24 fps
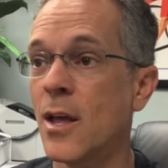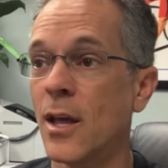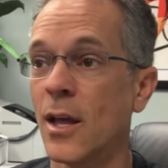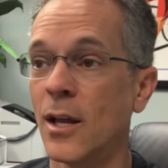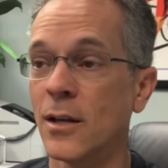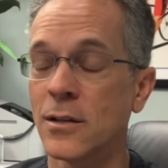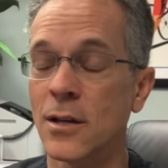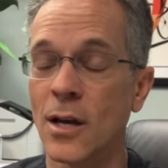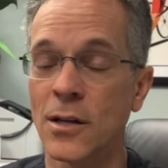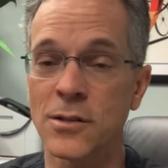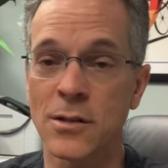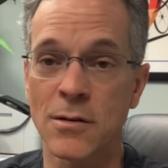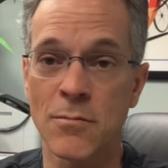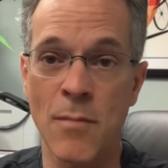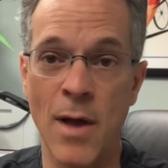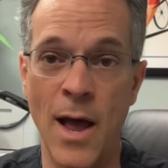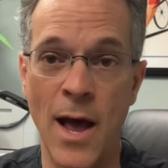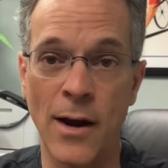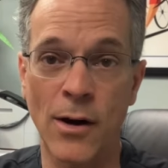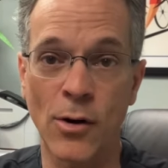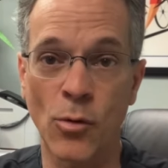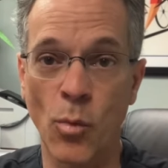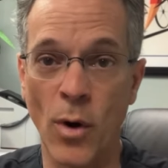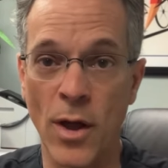It doesn't
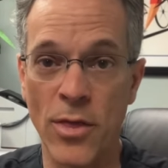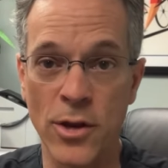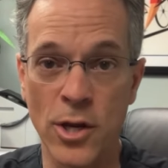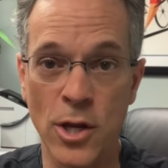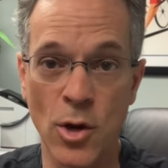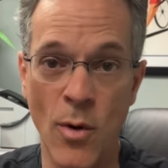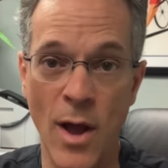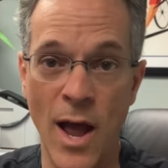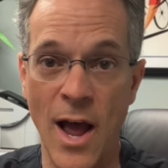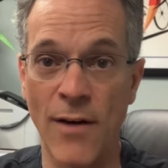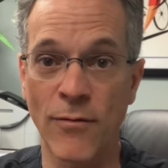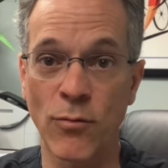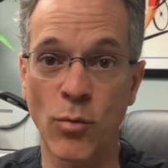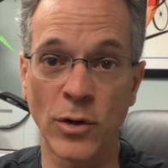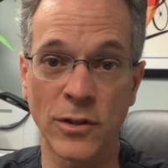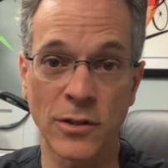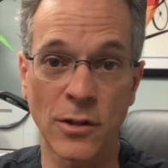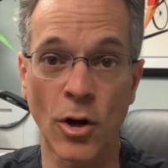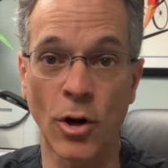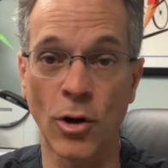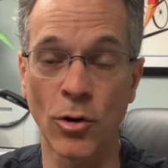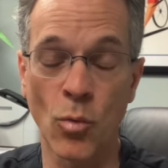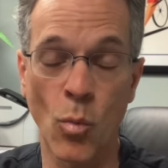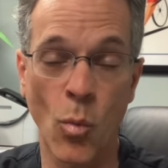matter whether you have what's
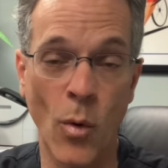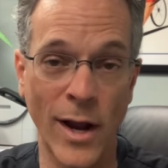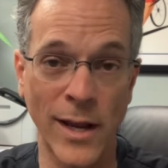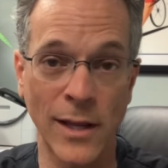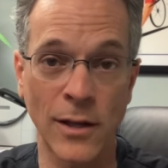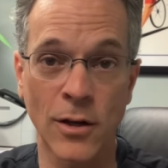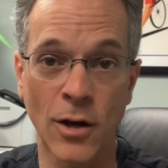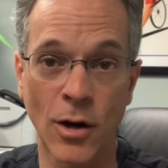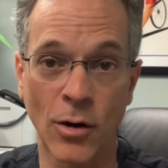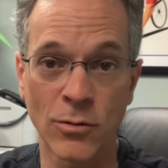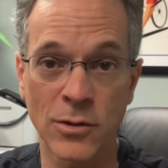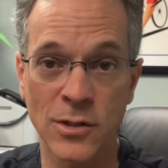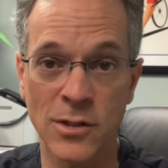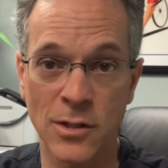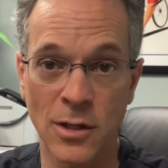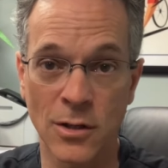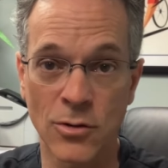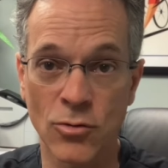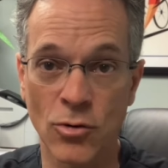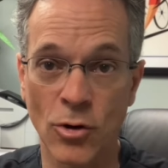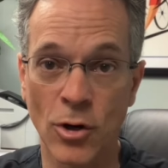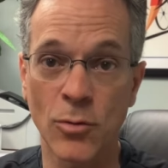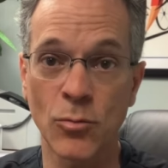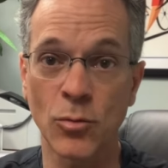called white coat
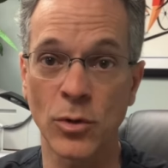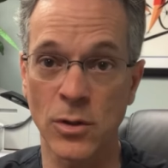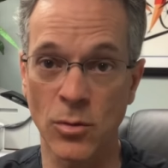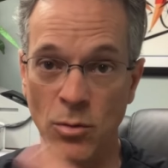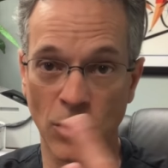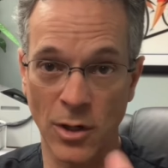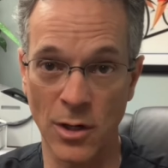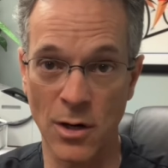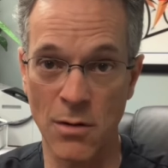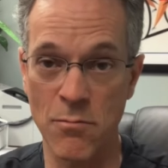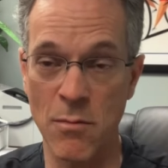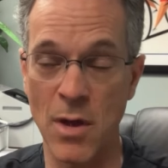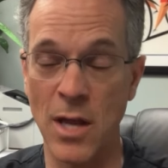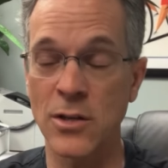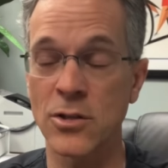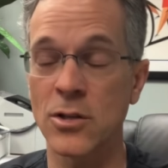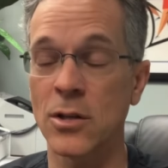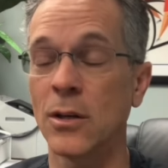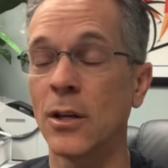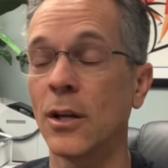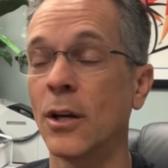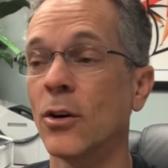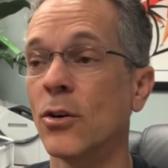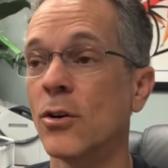syndrome, which we're gonna
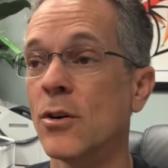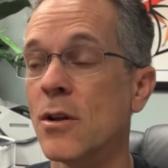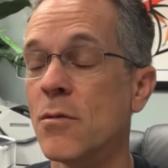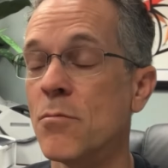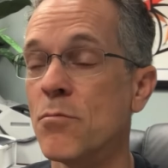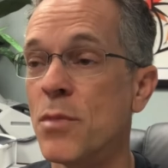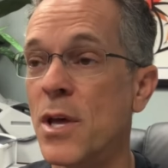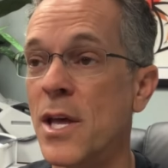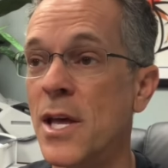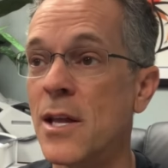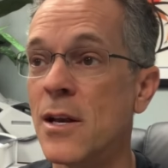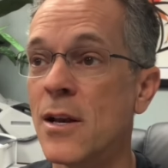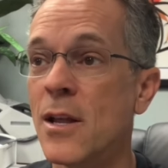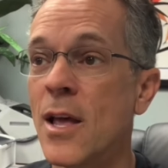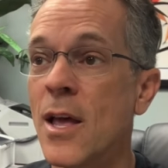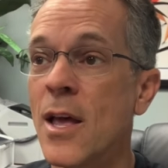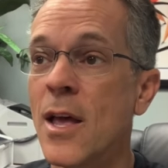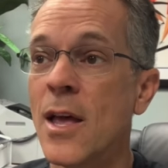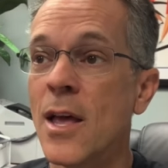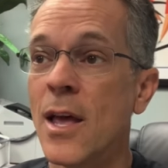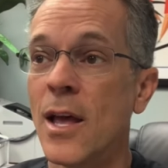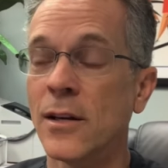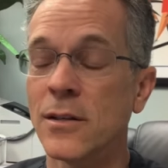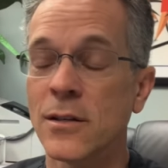mention here in a bit.
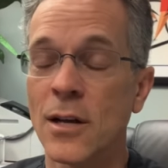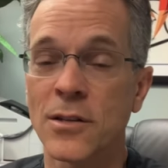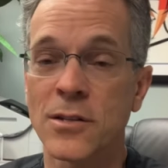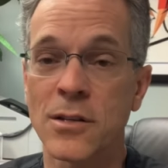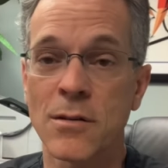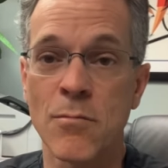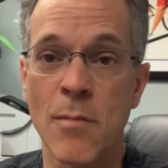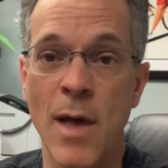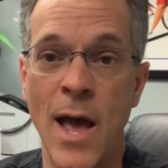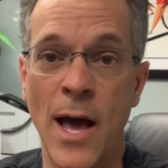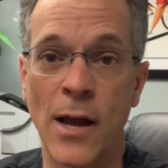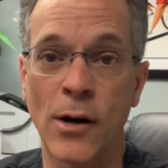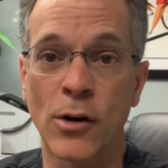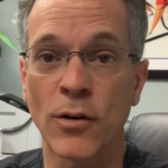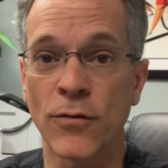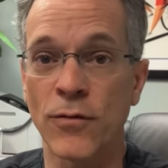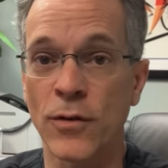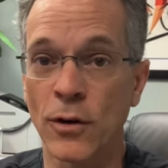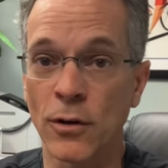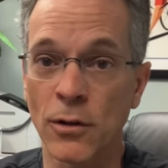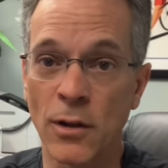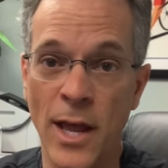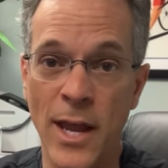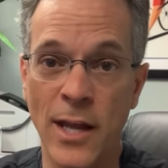It doesn't matter if
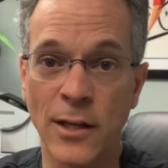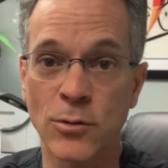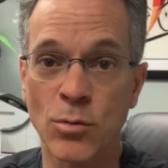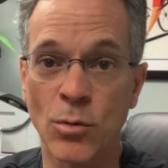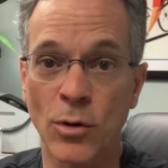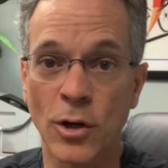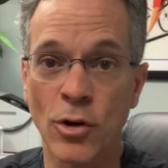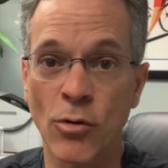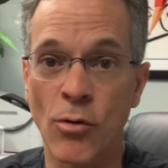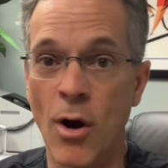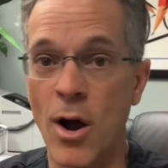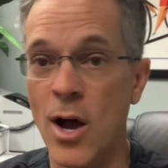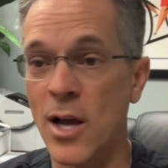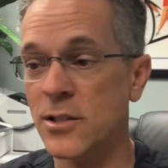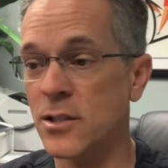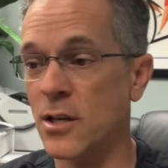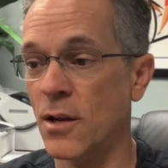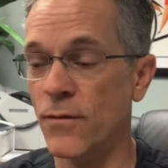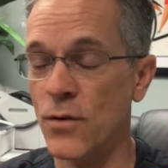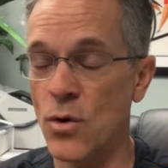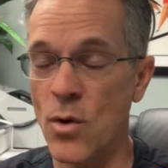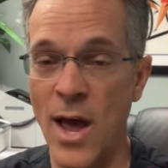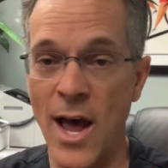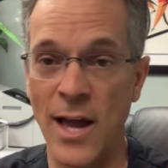your legs were crossed,
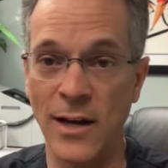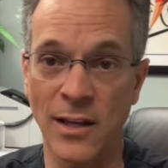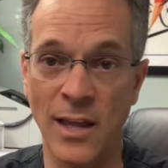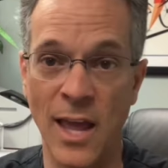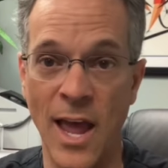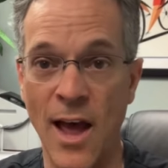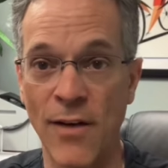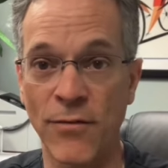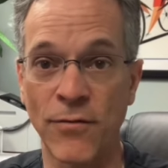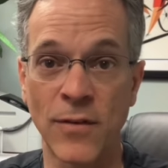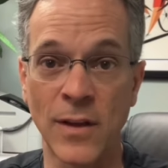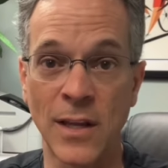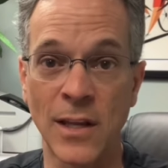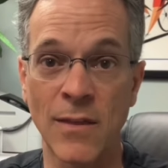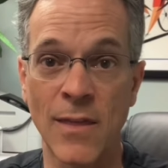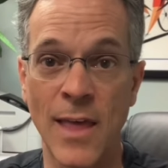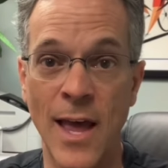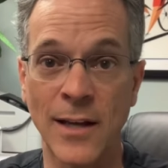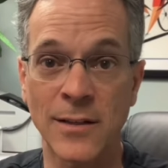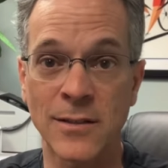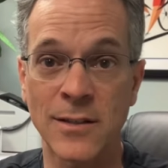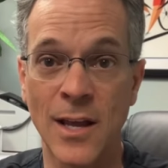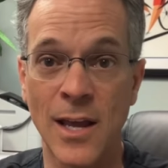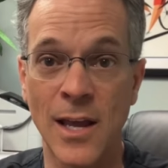if you had caffeine
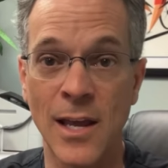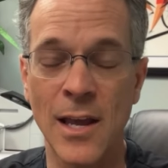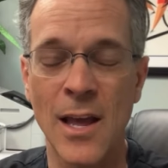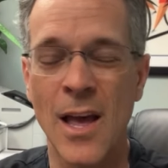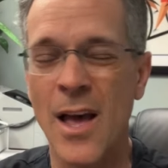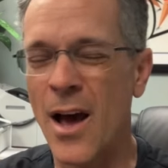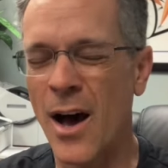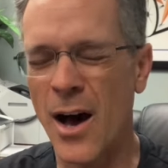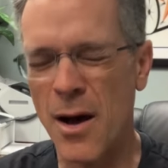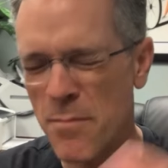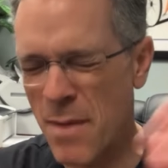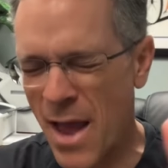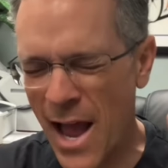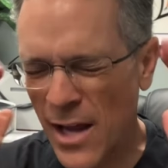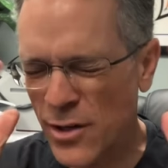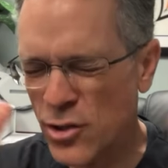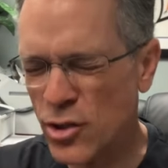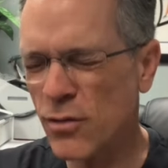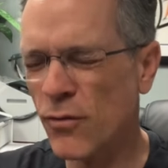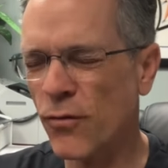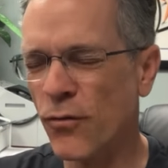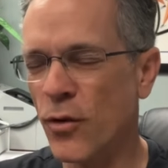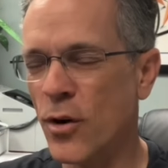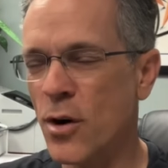that day.
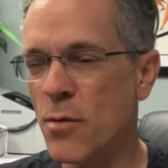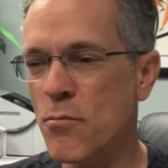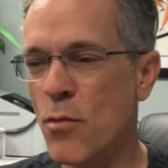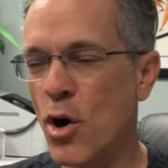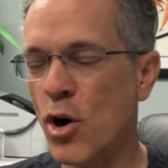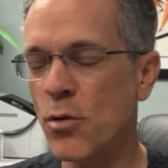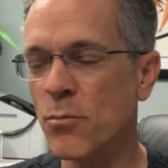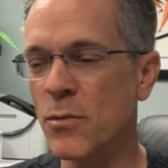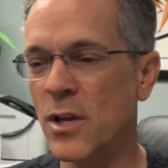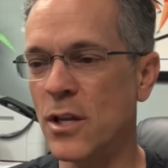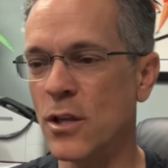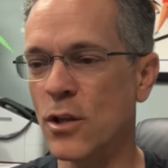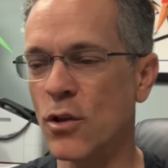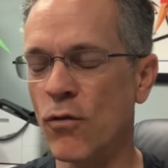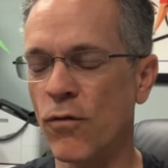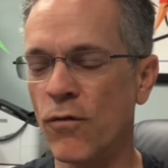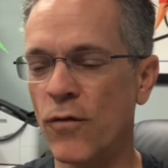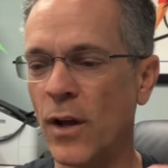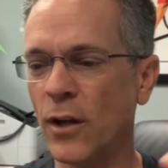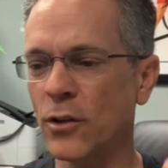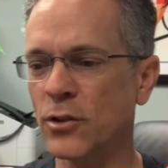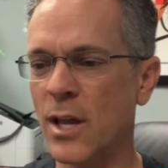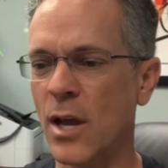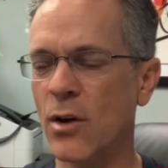Imagine for a moment you
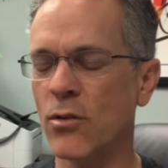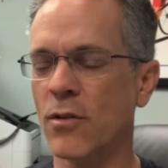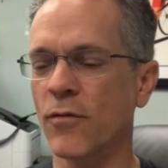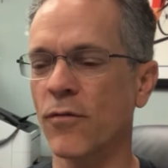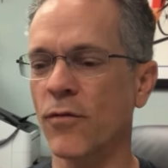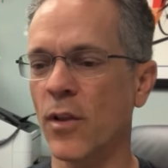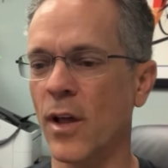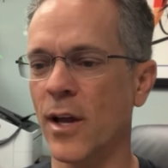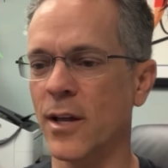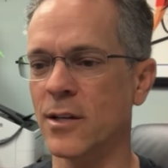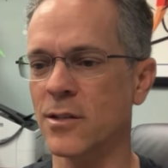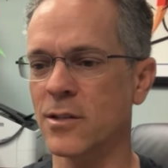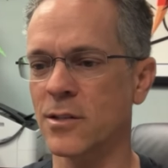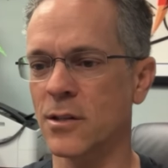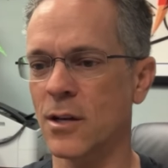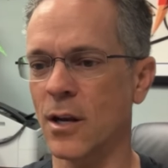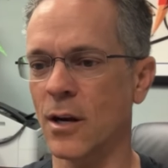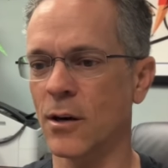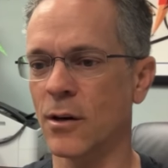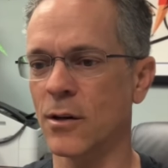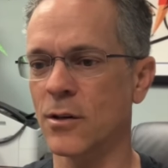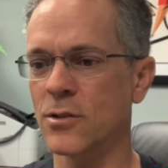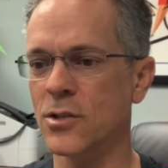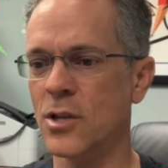fell down a flight of
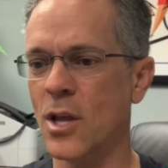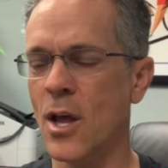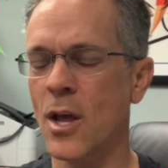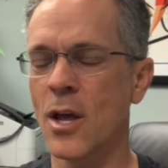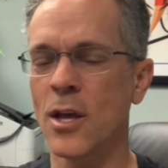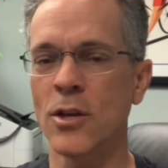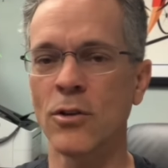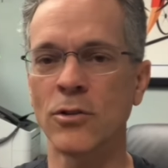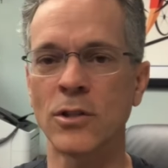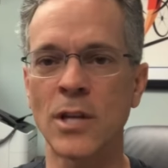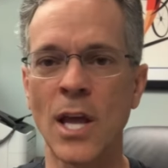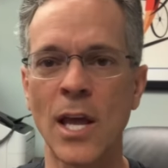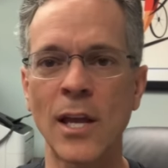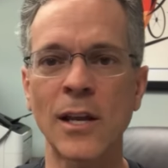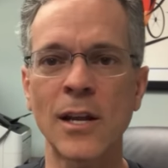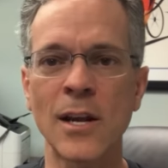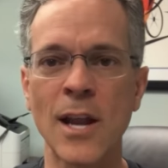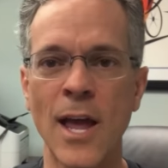stairs, you take an